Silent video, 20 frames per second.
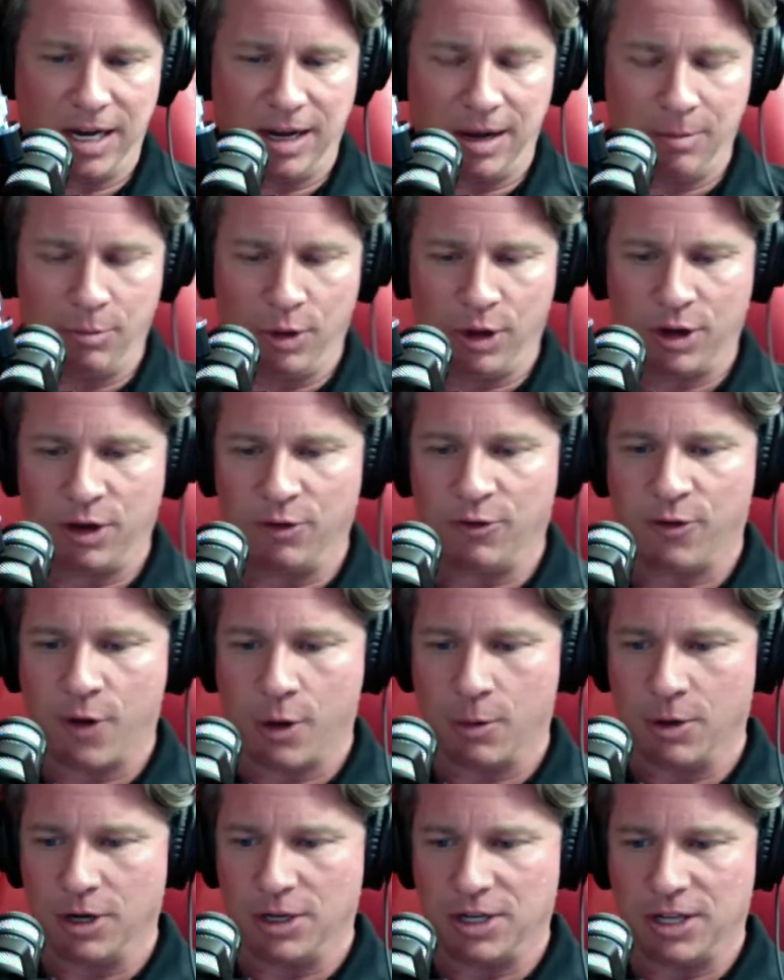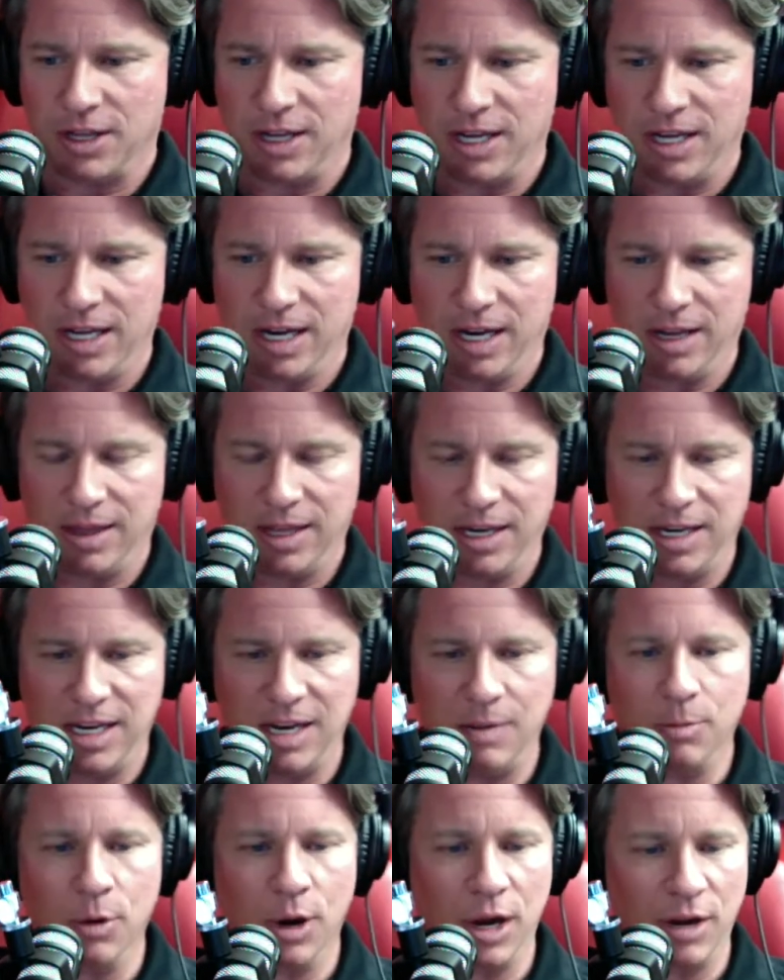looking forward to the
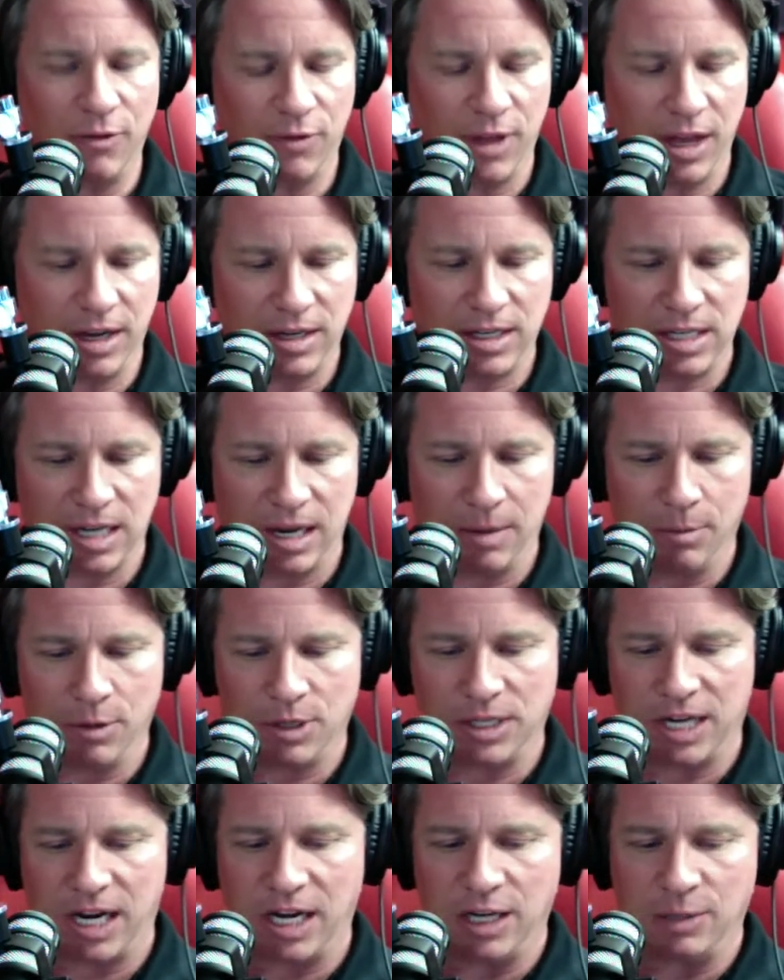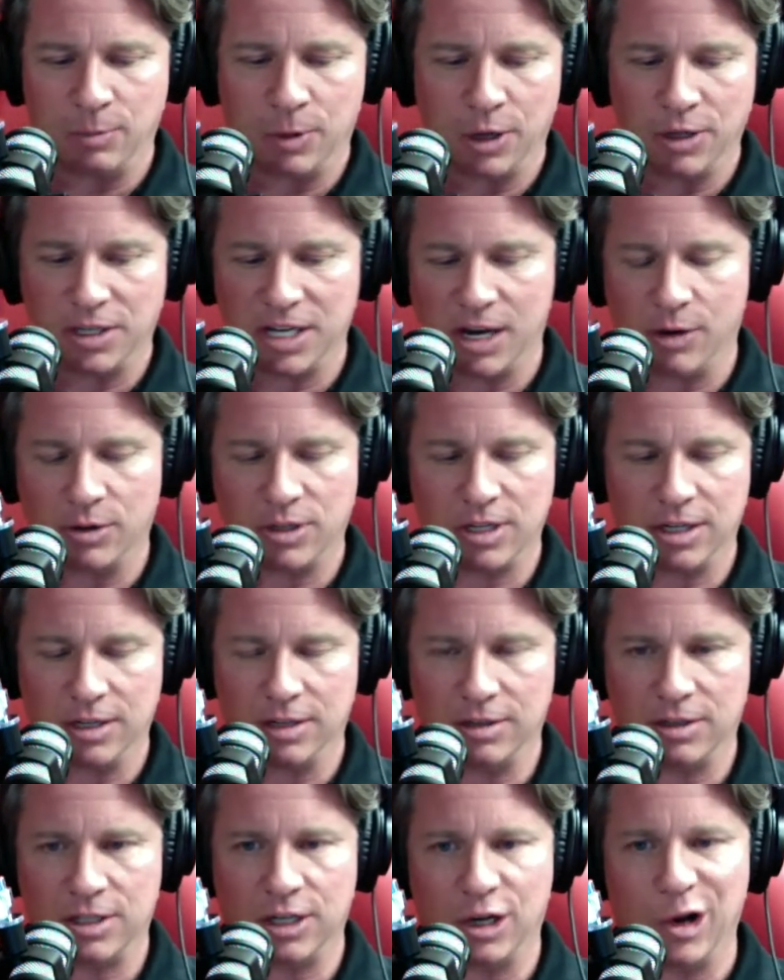debrief that Mercedes puts out
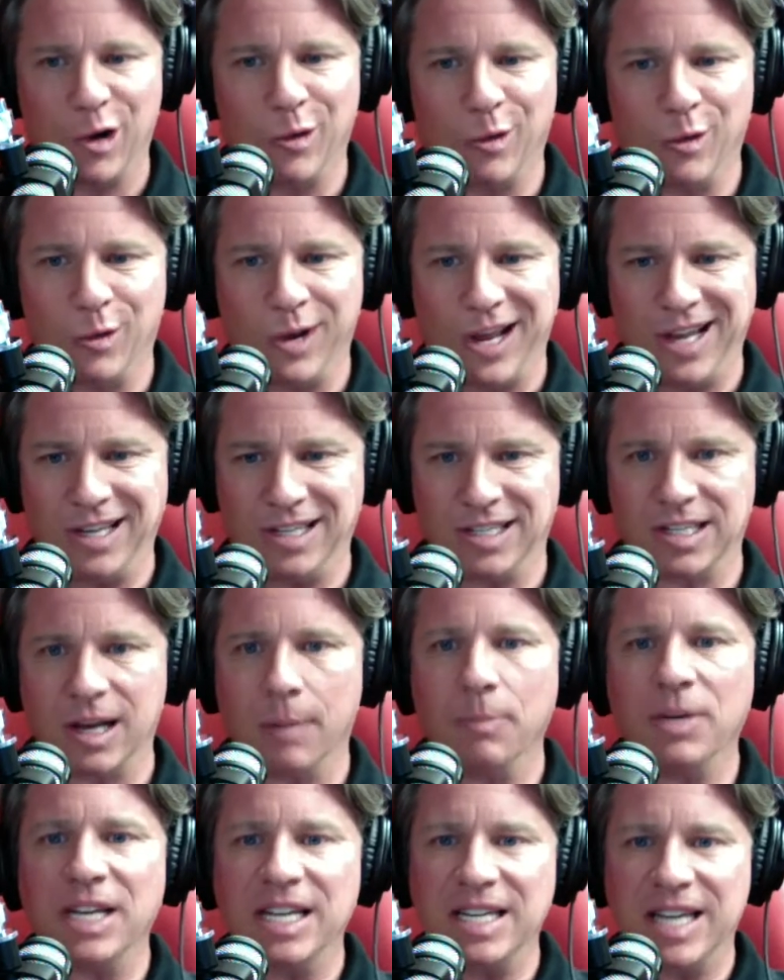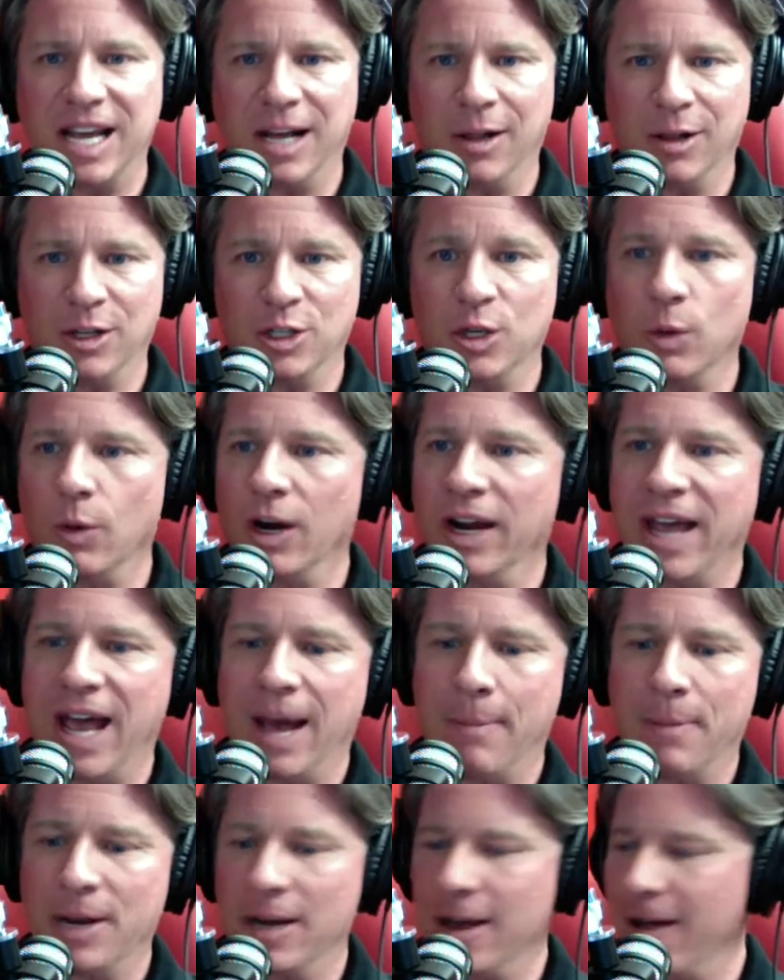to go in some detail as to what
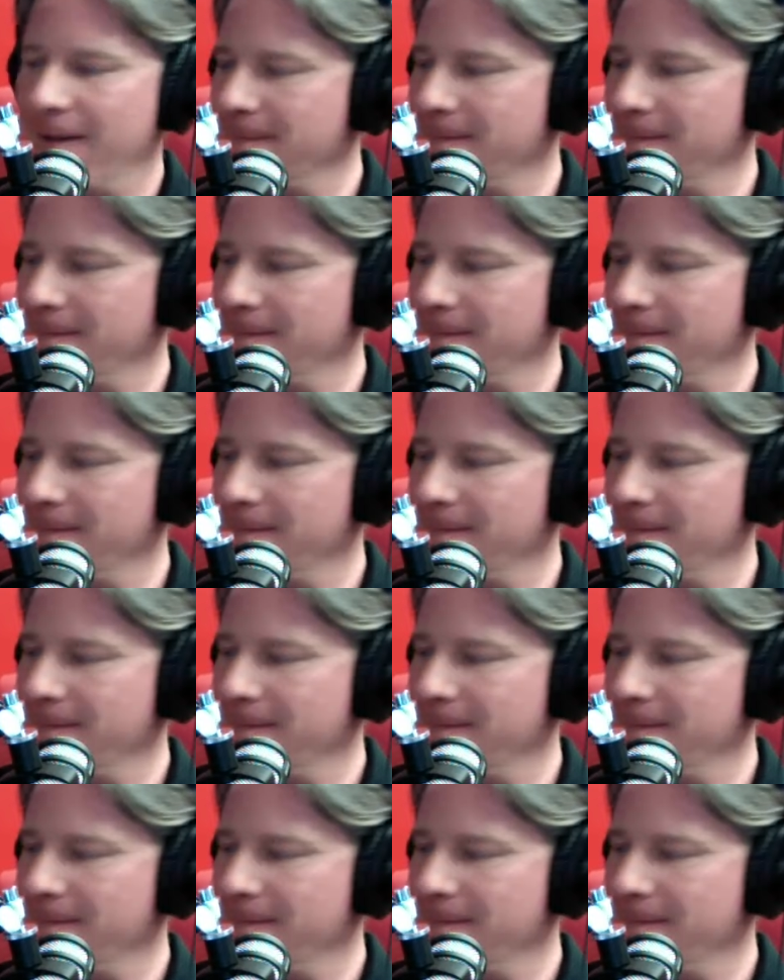happened.